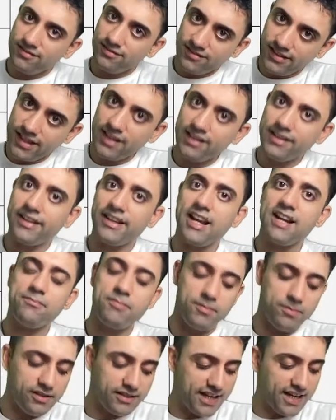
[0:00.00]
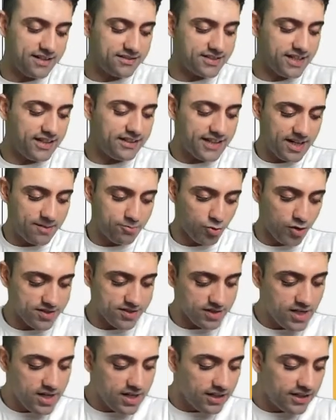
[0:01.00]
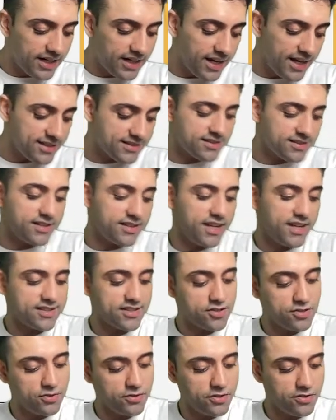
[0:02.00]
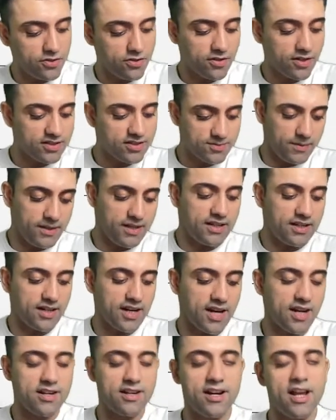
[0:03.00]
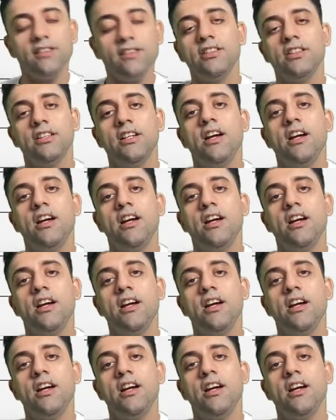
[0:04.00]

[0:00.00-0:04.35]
then there are people saying 10 points. Grace says, do you know speak Kannada?